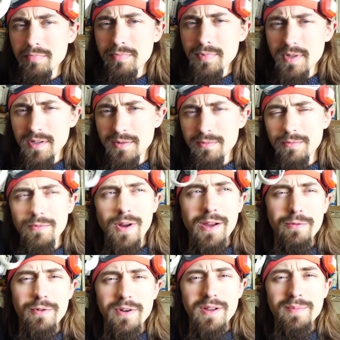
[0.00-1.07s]
this
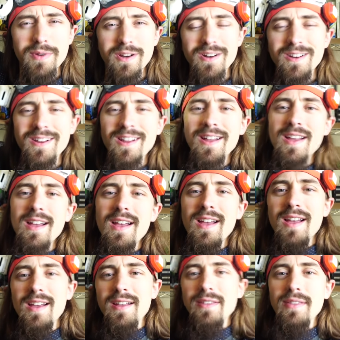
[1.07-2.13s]
white one up here,
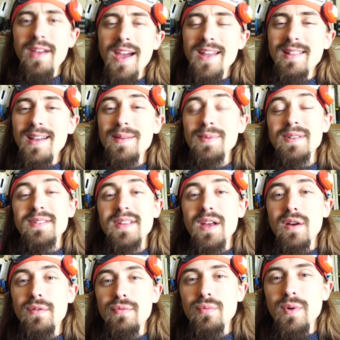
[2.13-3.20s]
the headlamp
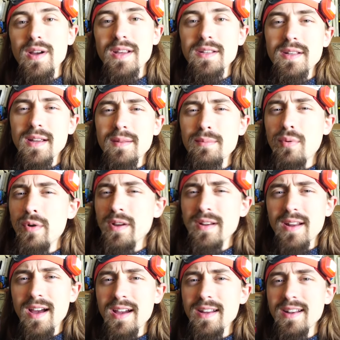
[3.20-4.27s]
itself weighs like
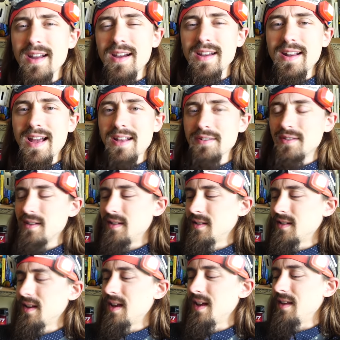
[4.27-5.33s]
0.99
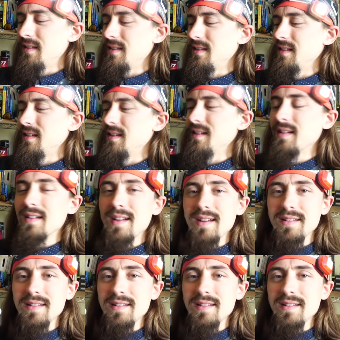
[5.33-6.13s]
ounces and the